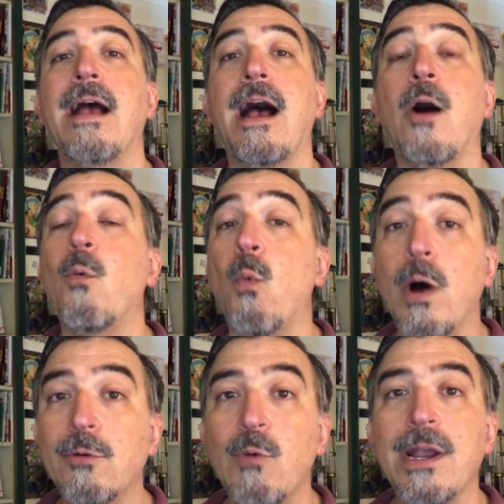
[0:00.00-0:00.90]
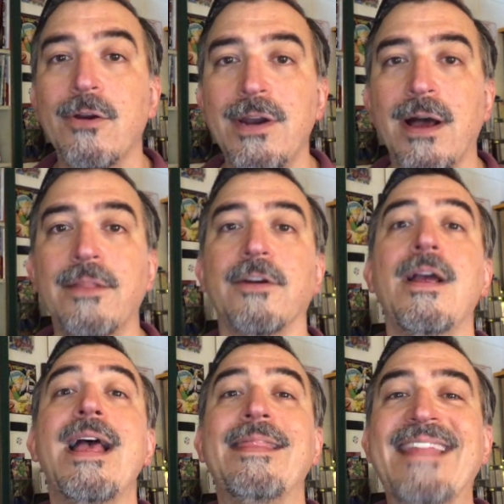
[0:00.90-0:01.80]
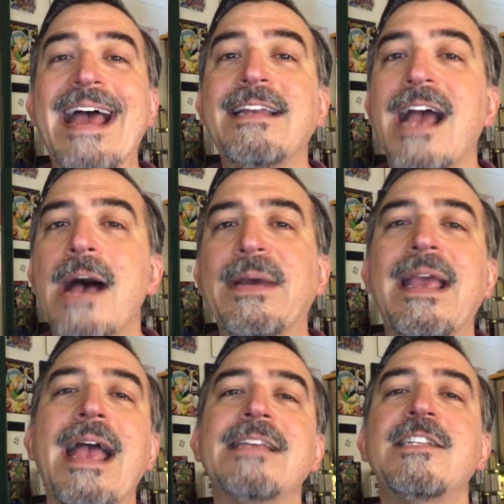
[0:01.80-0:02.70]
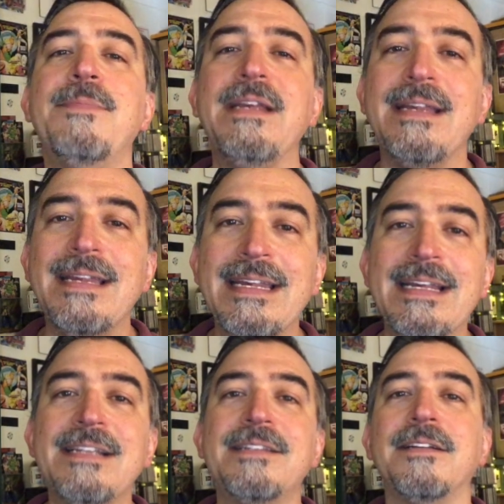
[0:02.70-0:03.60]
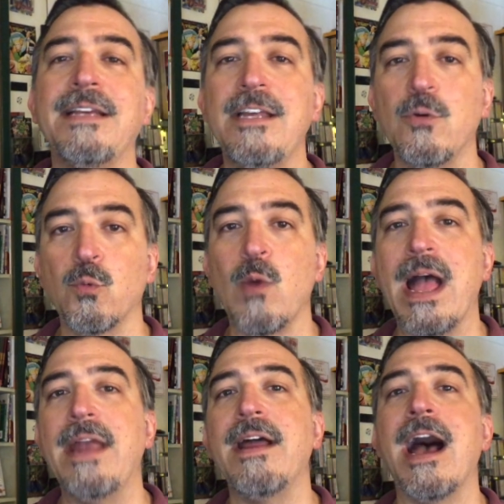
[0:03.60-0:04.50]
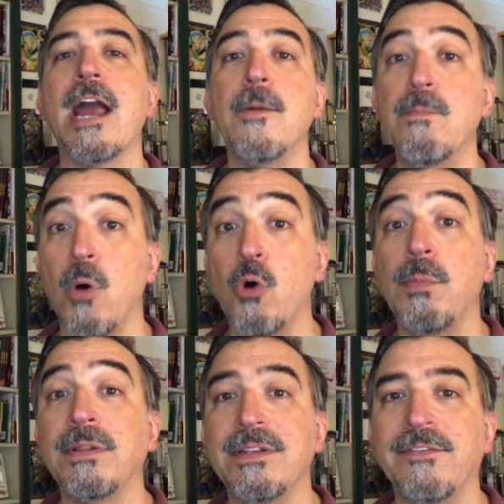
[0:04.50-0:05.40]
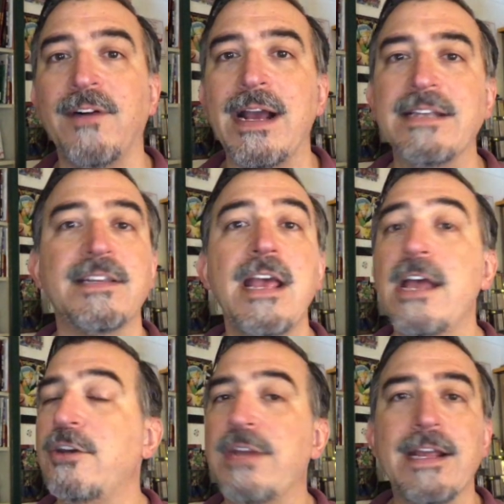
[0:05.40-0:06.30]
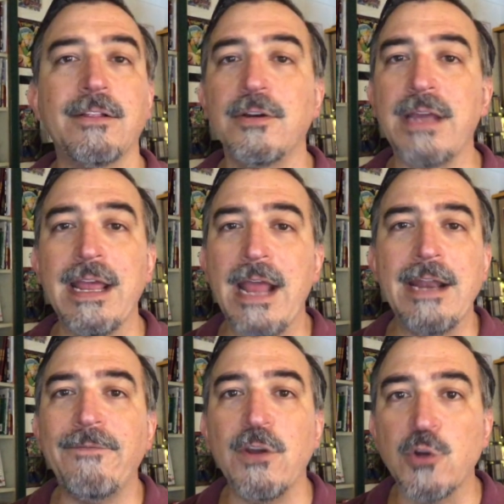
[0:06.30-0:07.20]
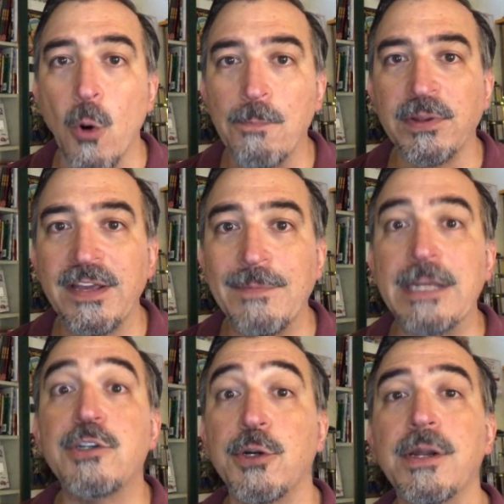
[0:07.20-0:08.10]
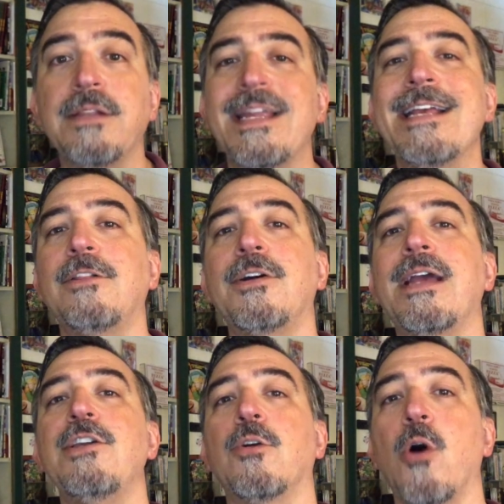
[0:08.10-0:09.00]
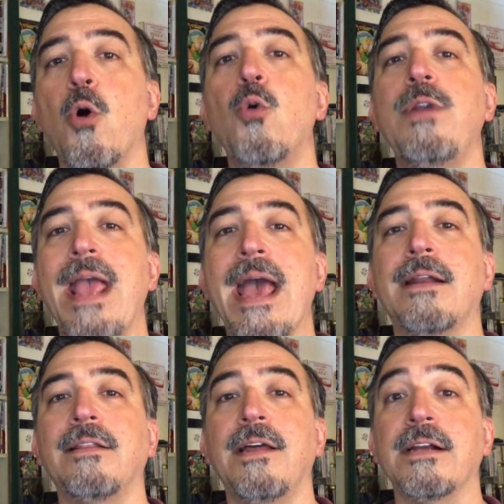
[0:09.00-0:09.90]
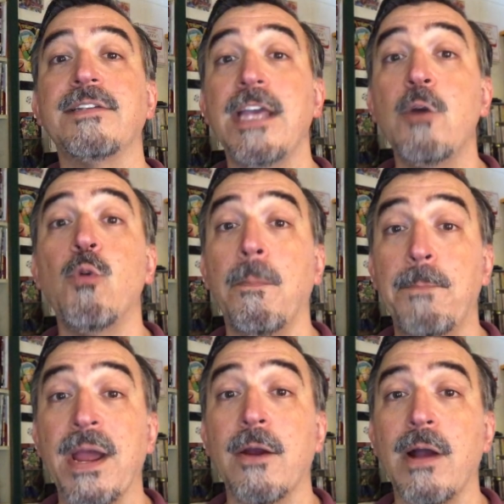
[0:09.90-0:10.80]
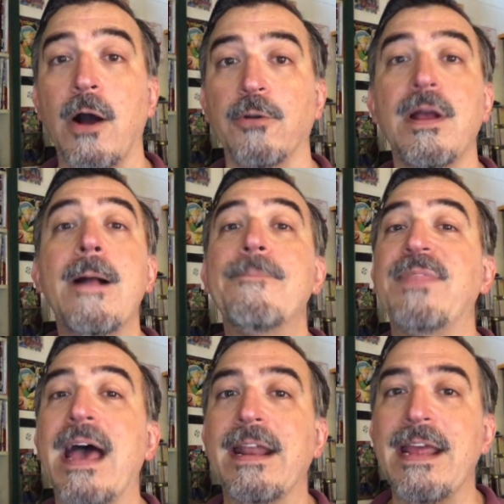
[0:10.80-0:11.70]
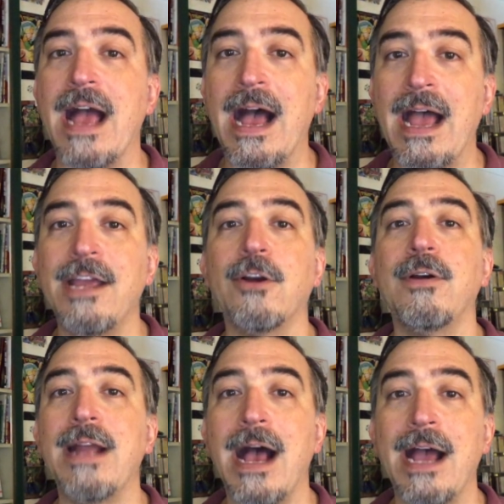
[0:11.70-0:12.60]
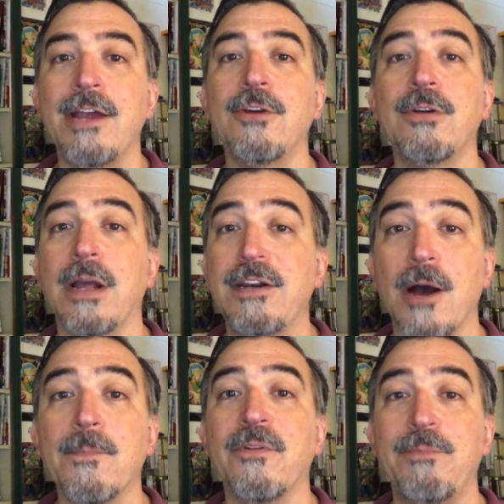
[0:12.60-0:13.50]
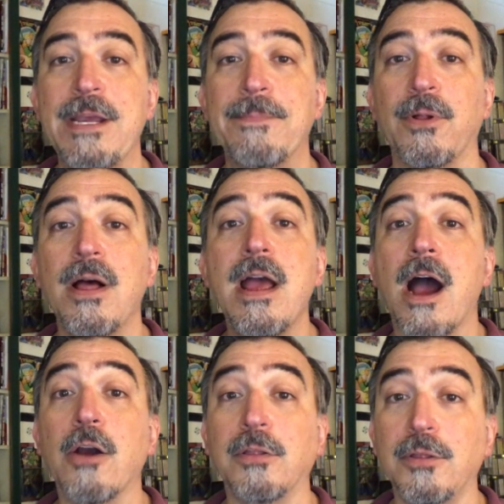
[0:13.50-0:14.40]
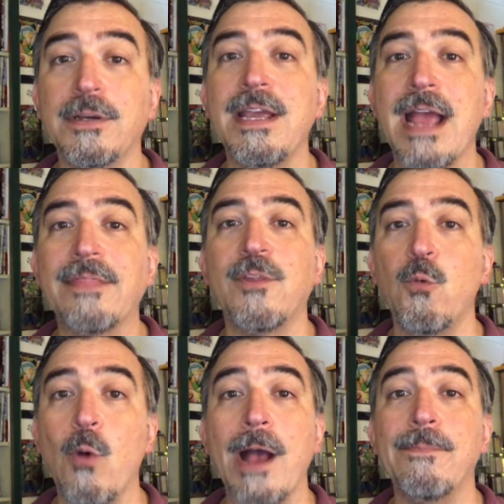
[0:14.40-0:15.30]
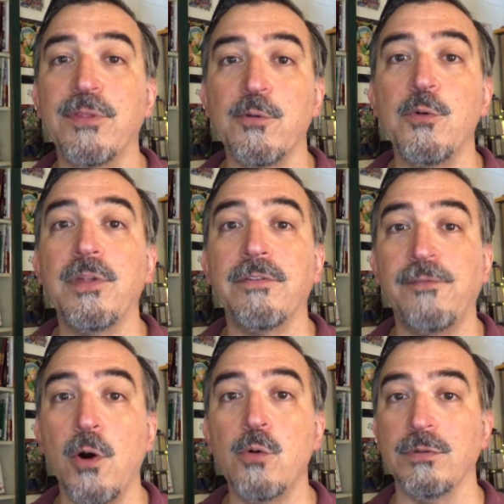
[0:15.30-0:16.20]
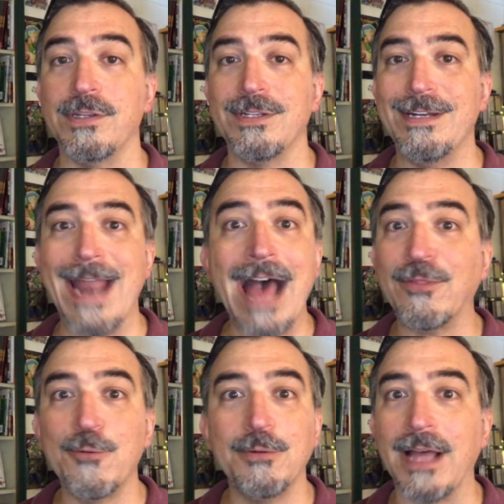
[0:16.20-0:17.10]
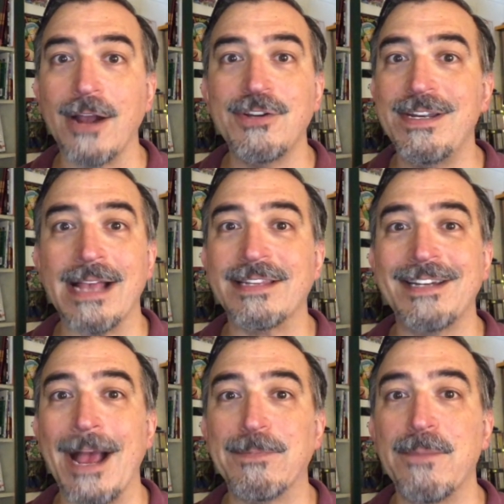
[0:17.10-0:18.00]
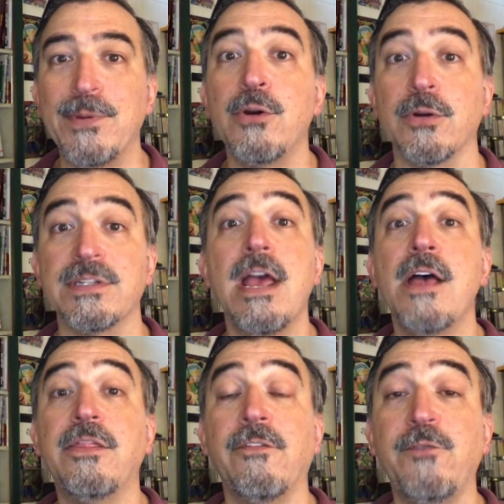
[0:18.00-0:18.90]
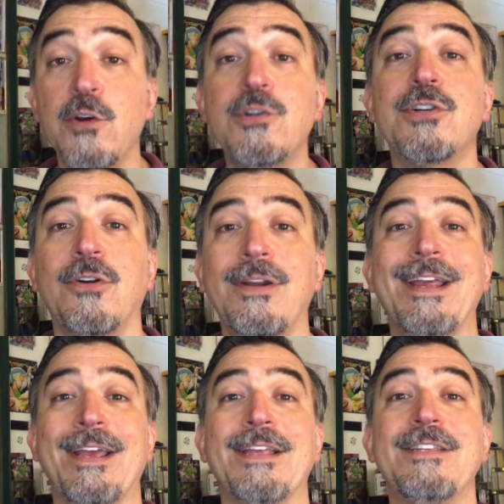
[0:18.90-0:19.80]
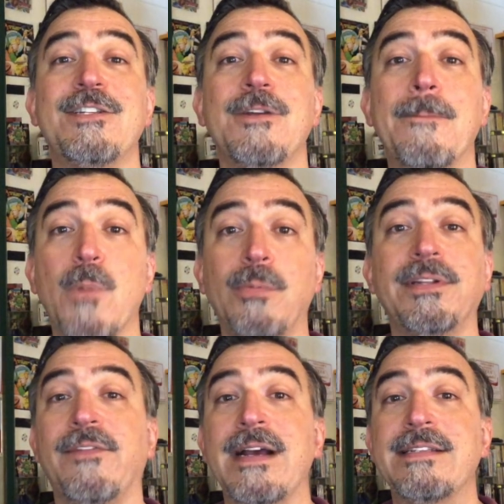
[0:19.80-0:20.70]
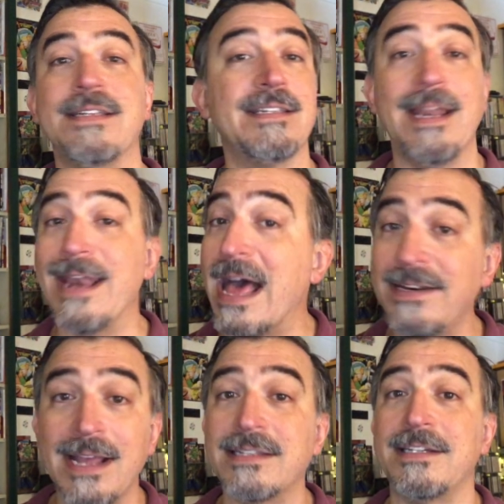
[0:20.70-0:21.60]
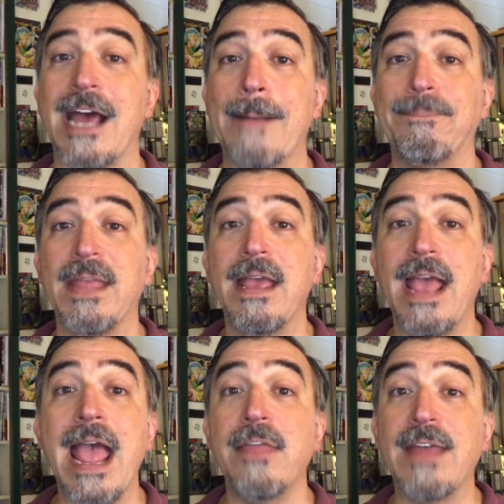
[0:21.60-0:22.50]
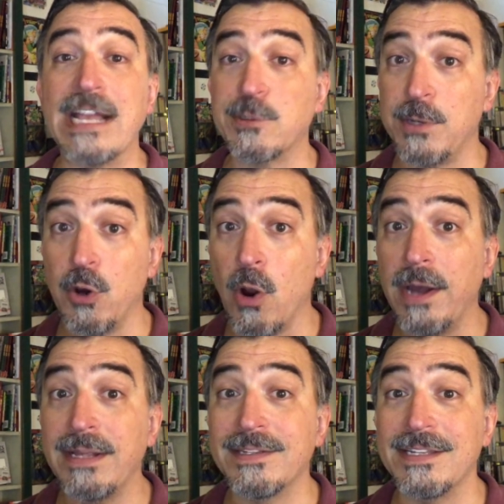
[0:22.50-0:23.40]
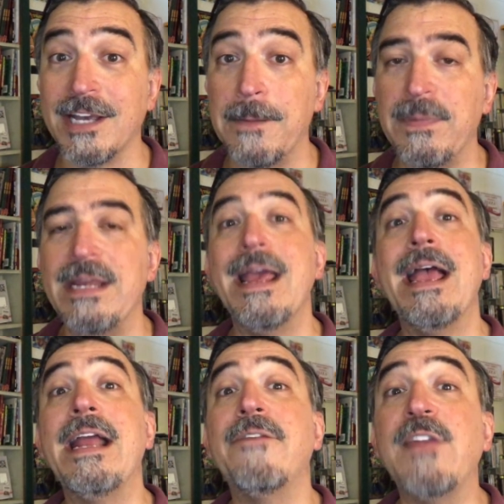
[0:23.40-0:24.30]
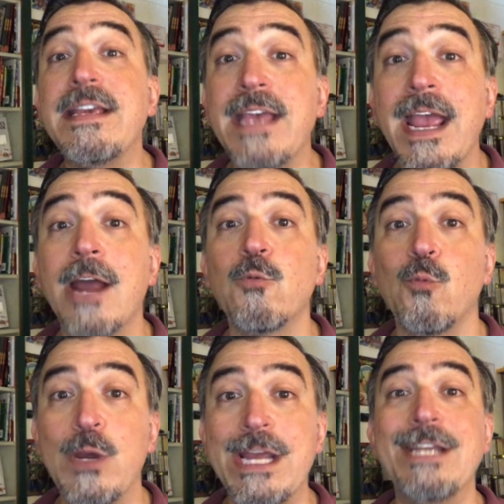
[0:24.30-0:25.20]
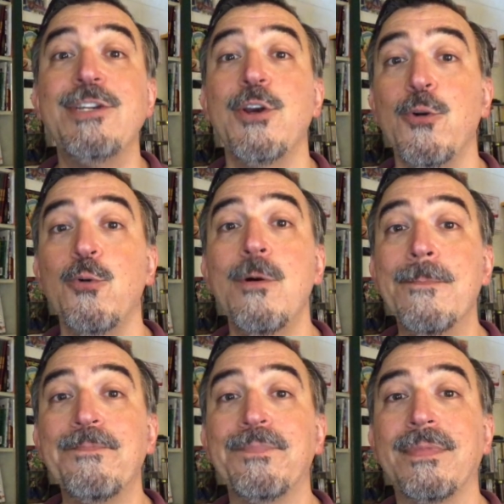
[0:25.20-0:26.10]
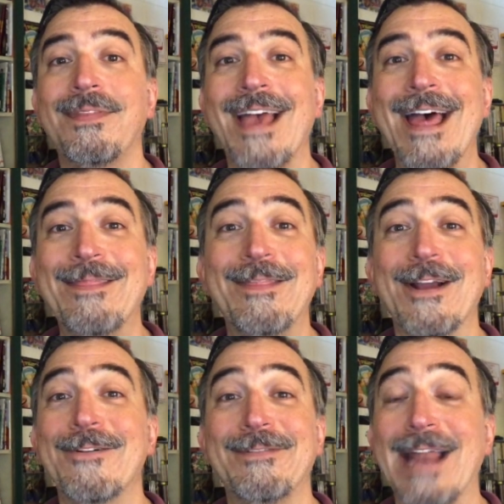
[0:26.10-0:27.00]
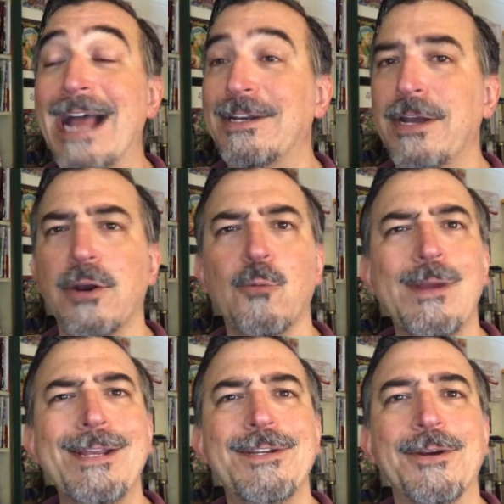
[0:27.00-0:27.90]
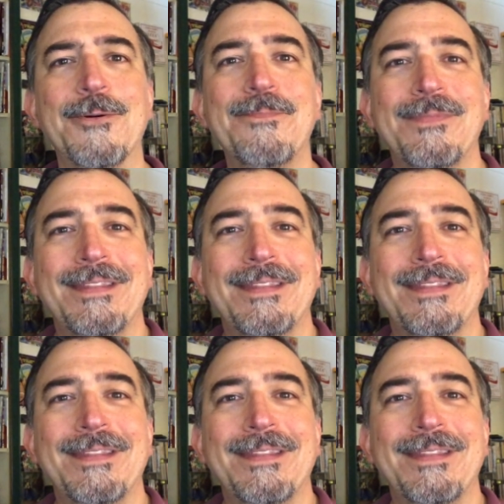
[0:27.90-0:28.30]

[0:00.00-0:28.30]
One way or another, that comic has to be easily read on a mobile device. Take a look, and if you don't believe me, take a look at your own analytics. It will bear out that a higher and higher number of people are looking at the web through their phones, not through large desktop computers. The future is mobile devices, not desktop. And that's where your audience is going to be. And if they can't read you, then they're not going to read you.